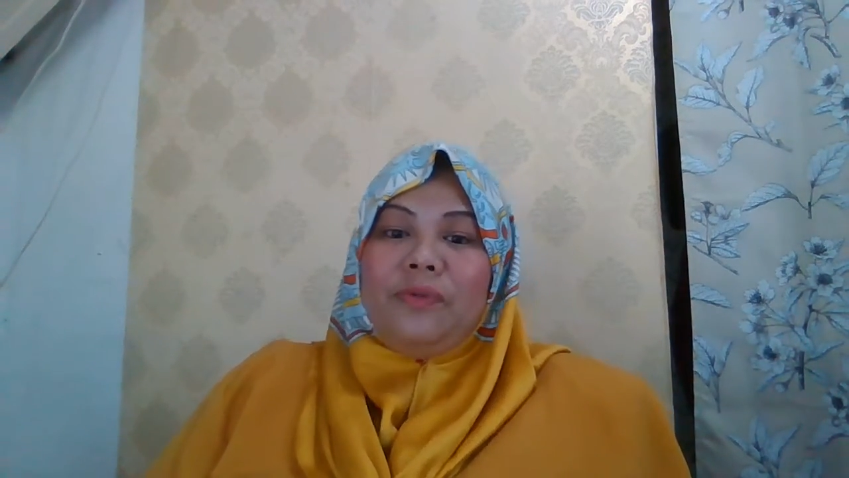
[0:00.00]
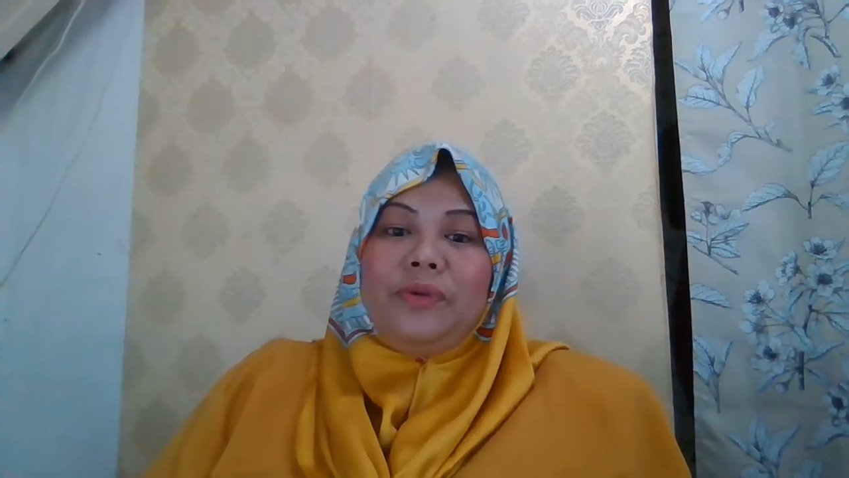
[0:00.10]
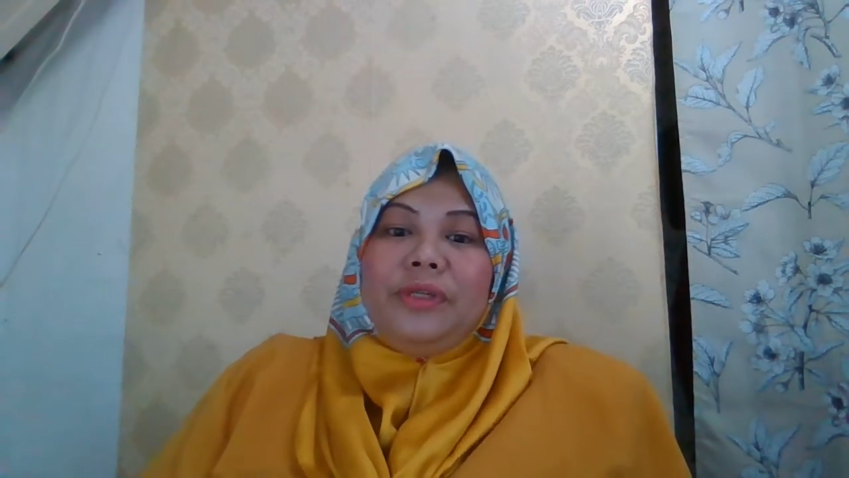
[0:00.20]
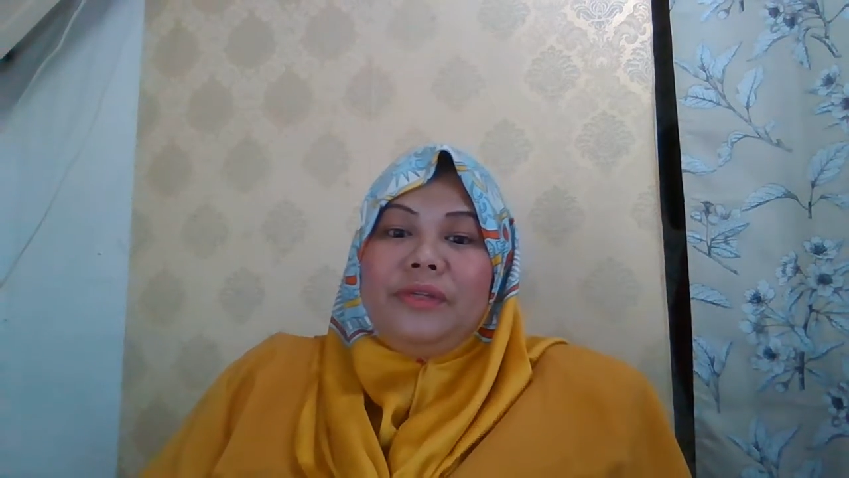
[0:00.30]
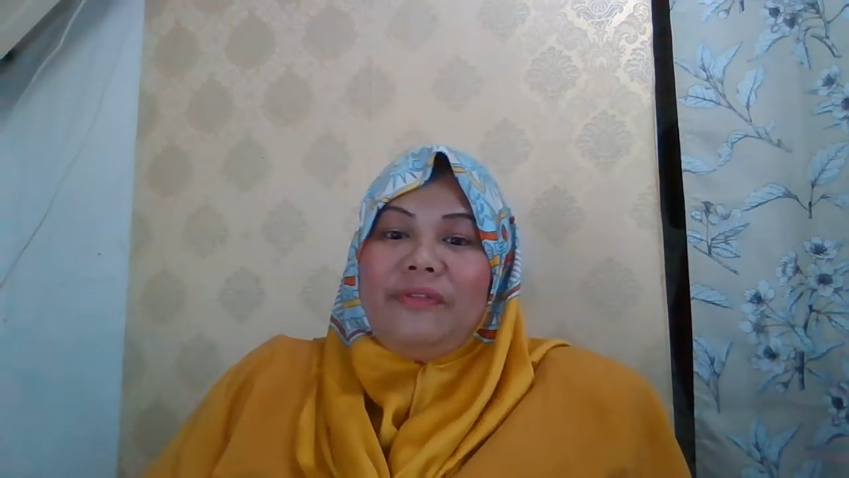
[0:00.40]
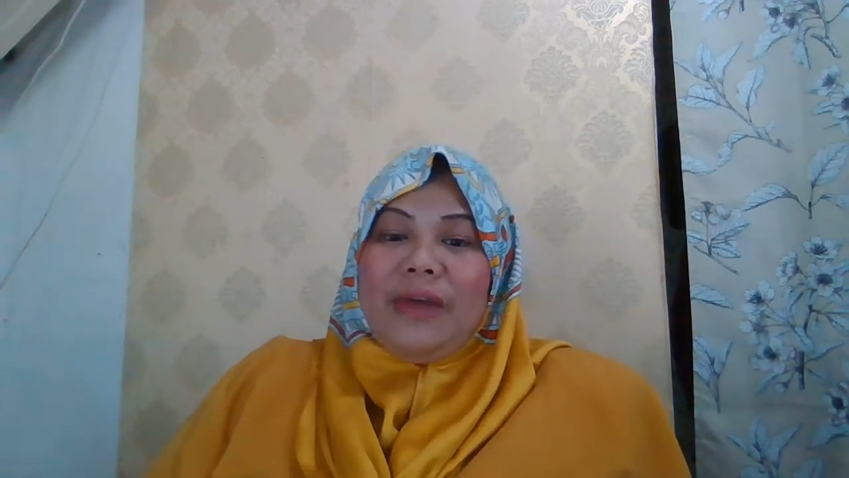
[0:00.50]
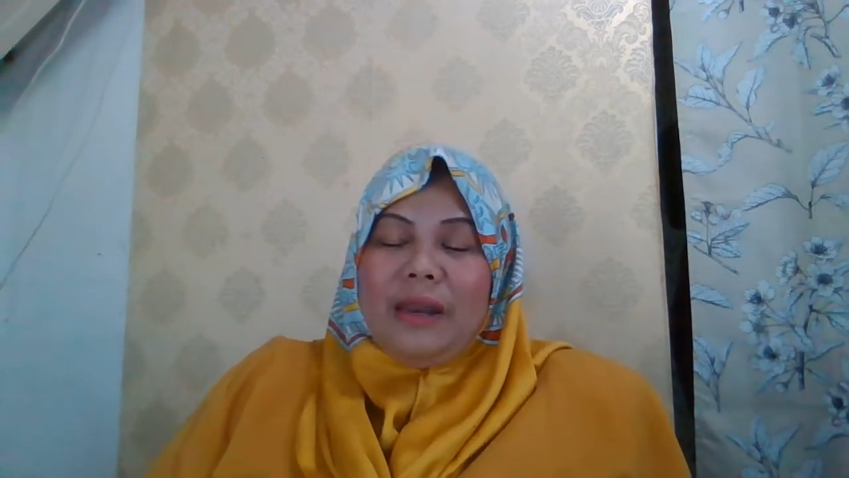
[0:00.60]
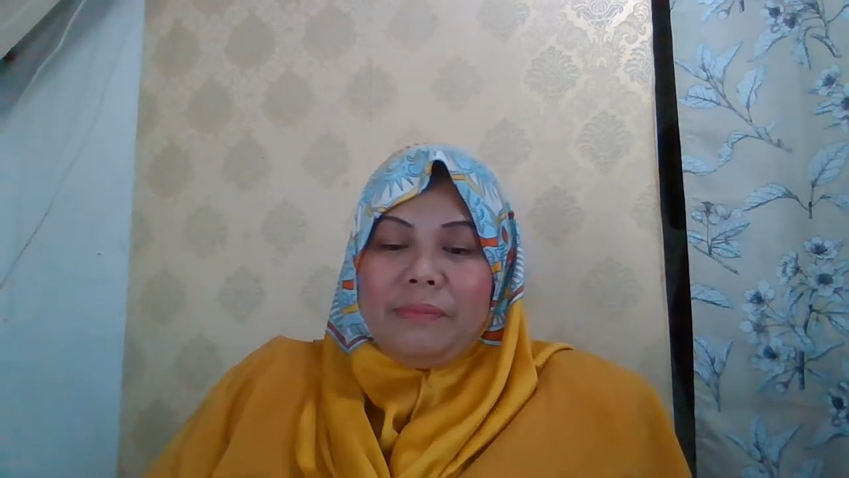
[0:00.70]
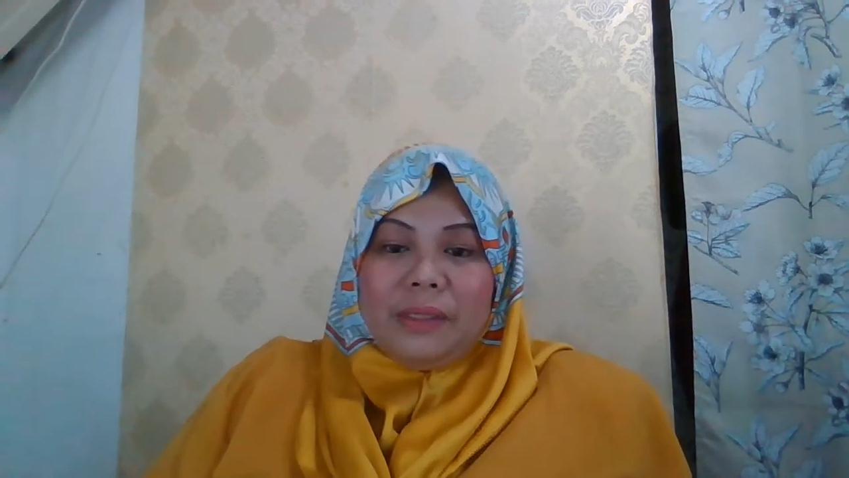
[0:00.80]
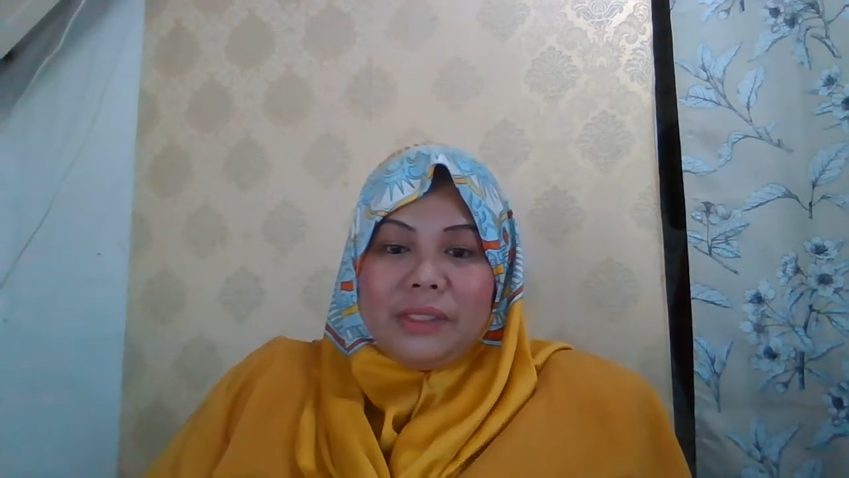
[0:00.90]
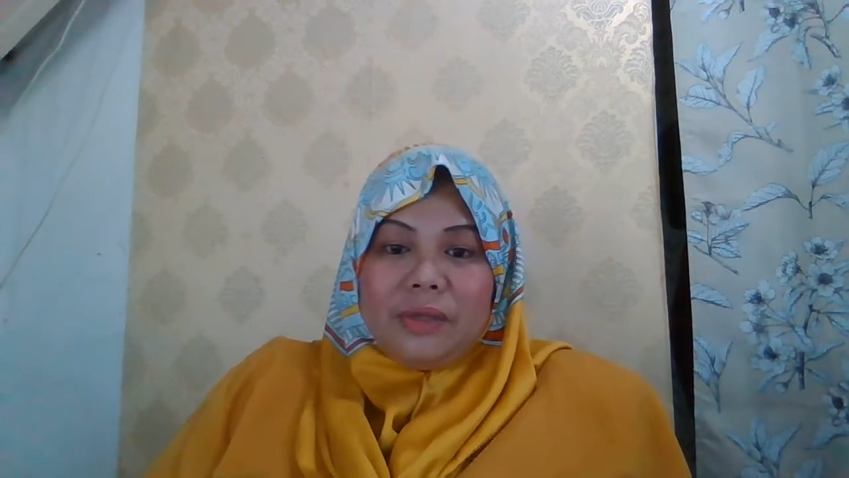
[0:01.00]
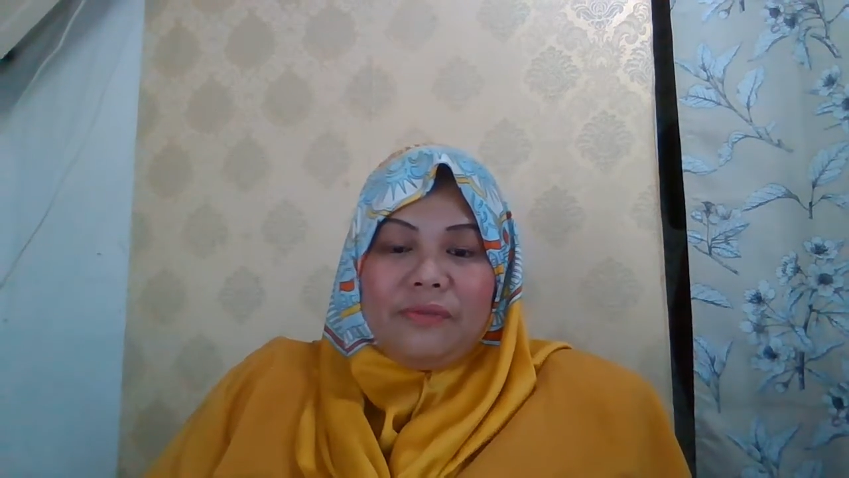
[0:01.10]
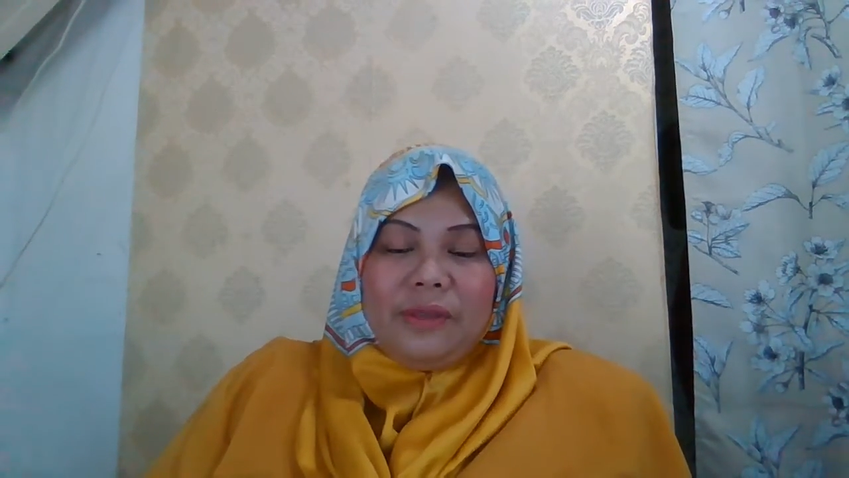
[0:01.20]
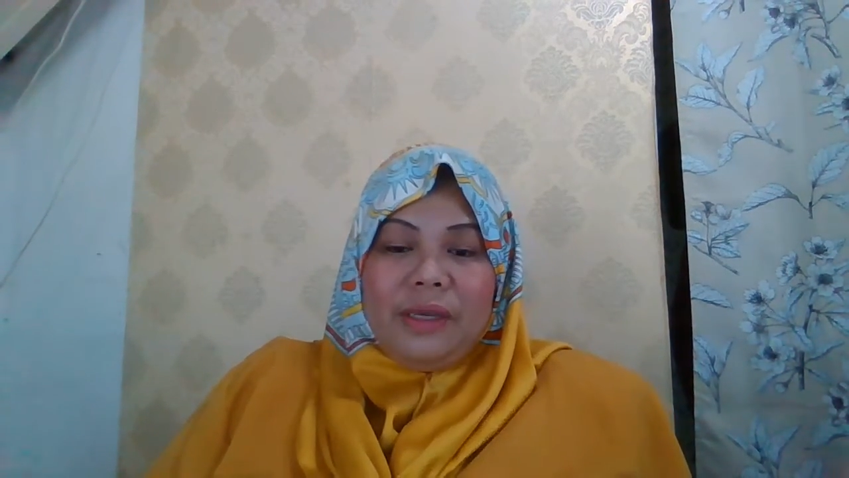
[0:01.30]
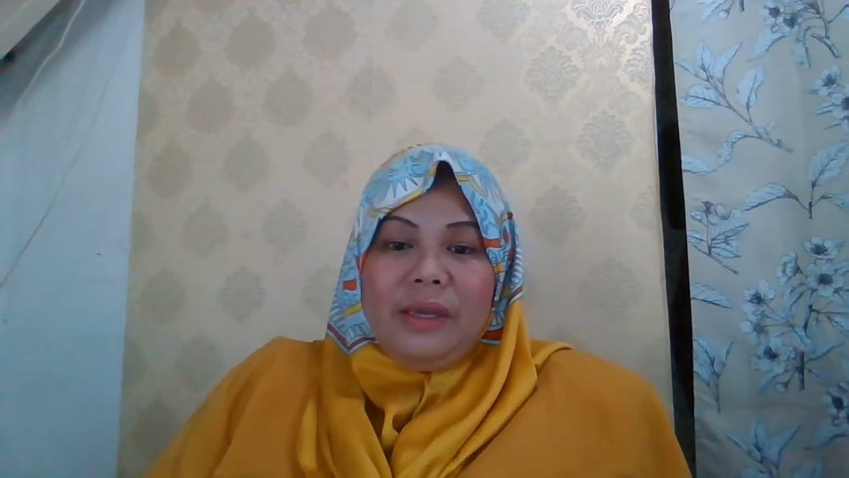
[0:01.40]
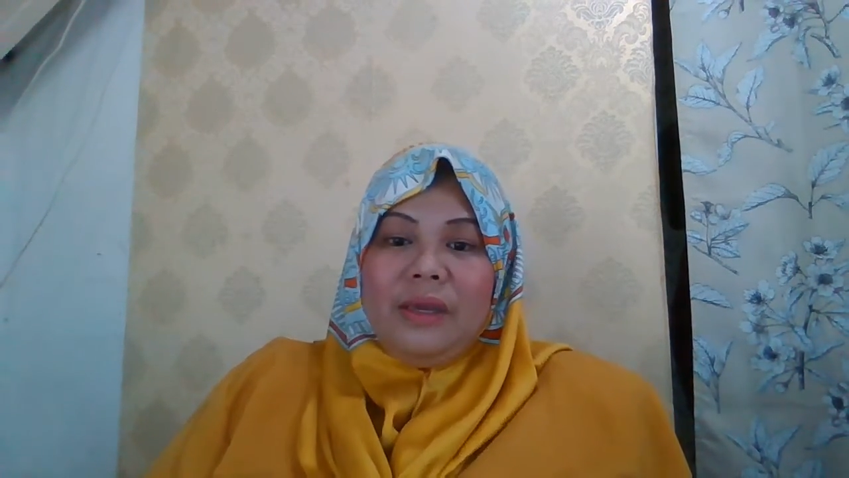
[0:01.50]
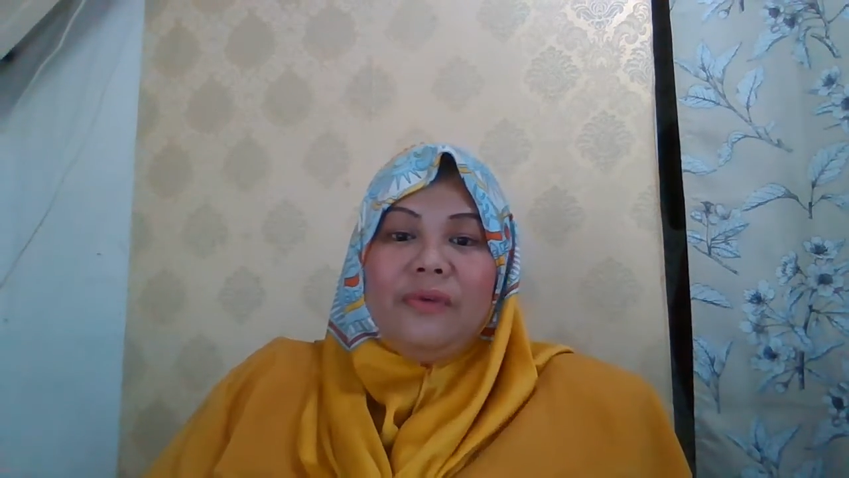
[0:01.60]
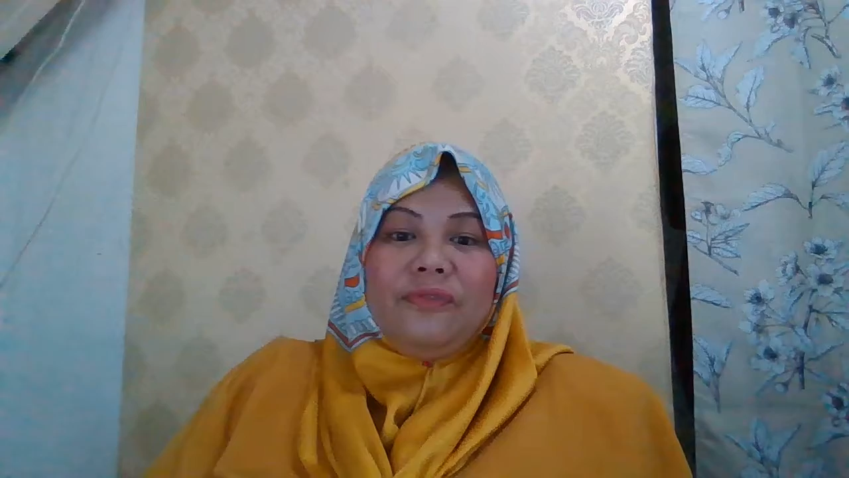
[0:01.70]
for the developments of the